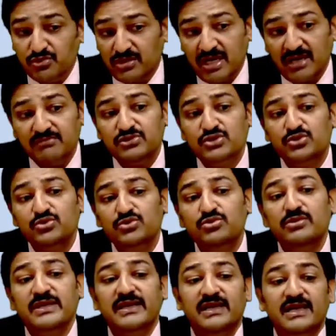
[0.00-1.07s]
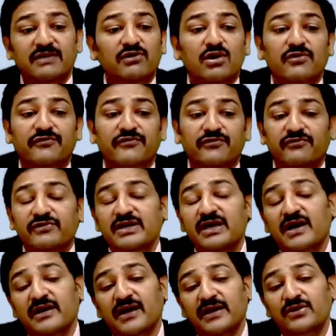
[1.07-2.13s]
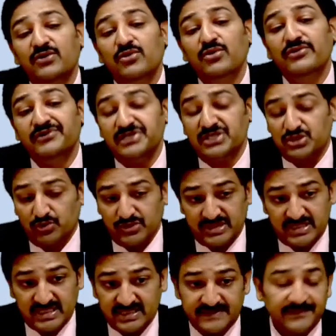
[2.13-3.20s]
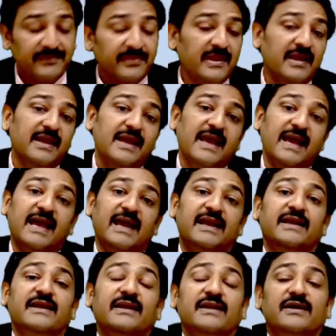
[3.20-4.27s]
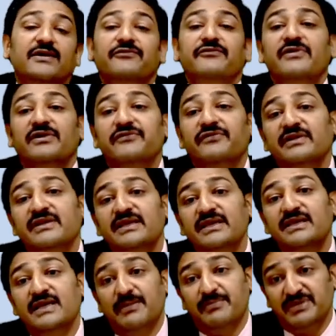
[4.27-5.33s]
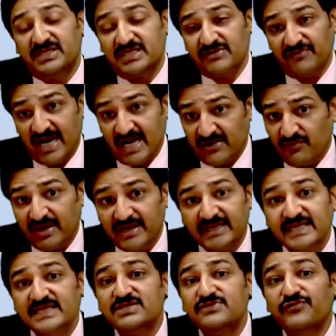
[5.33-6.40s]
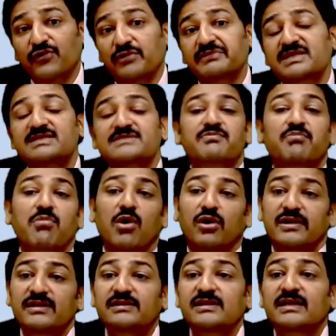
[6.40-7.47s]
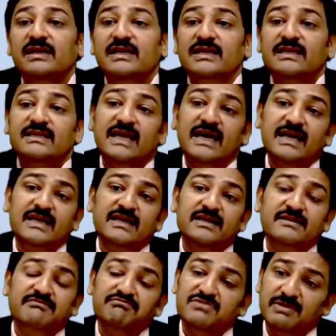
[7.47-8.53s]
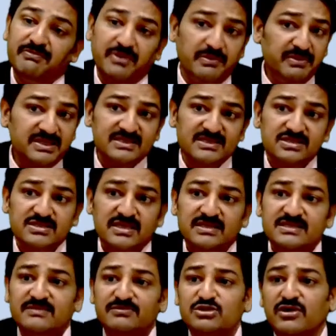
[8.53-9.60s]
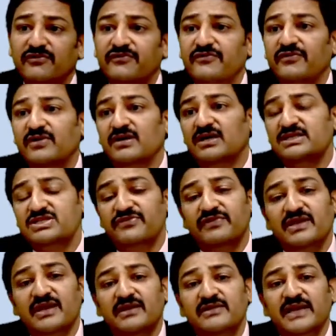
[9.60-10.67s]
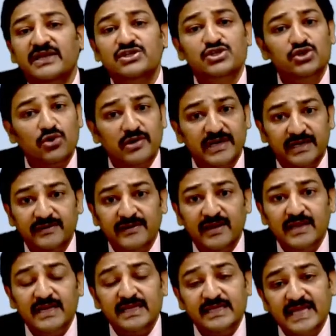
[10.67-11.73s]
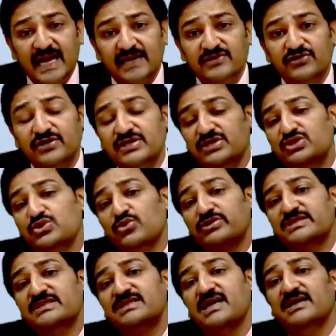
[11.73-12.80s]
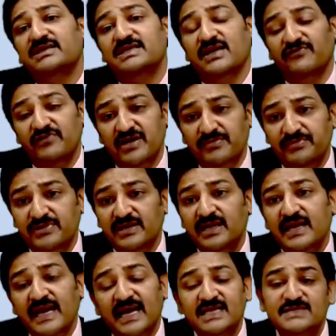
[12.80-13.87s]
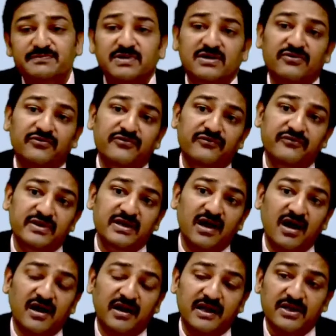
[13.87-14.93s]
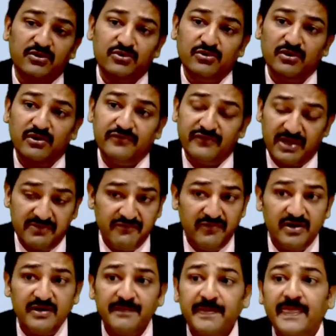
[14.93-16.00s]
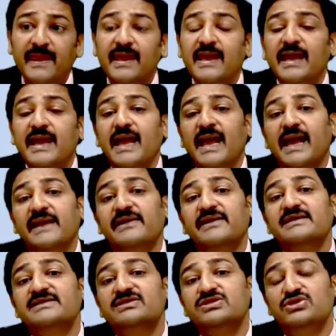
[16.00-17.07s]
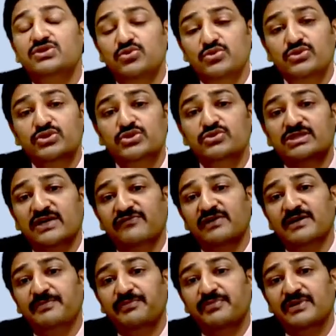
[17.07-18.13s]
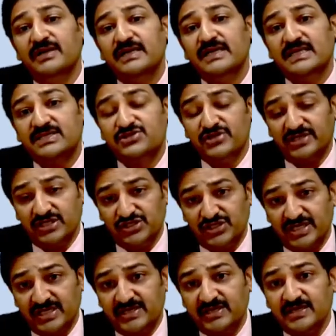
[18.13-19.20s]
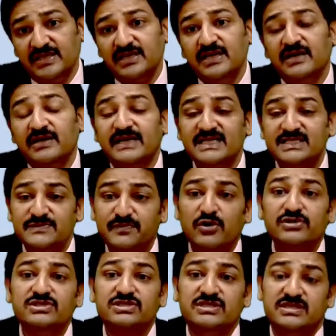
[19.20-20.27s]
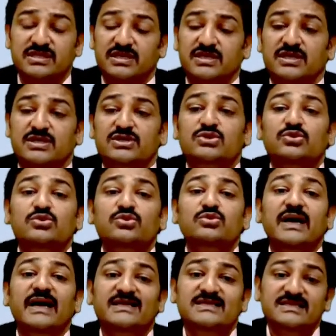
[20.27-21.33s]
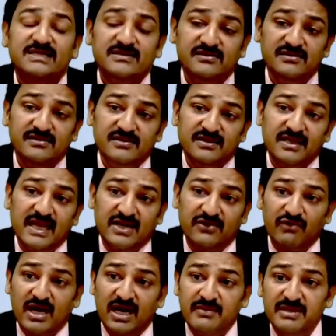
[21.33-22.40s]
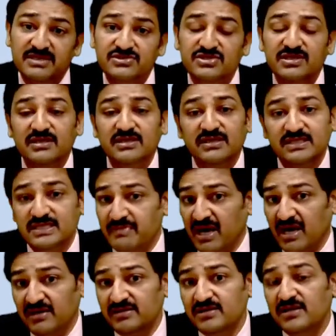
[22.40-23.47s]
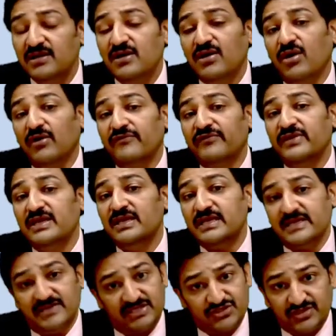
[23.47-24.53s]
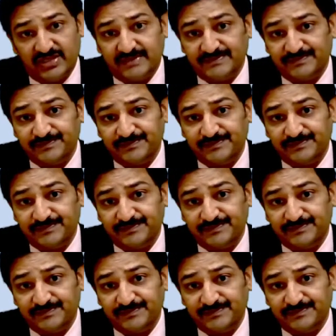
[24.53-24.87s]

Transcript: come to a level of VRIO resources. And if we refer the competitive advantage from this model, then the purpose in terms of achieving and ensuring that resources are developed as per VRIO framework, and it is used to develop a strategic response to external environment demand of the industry.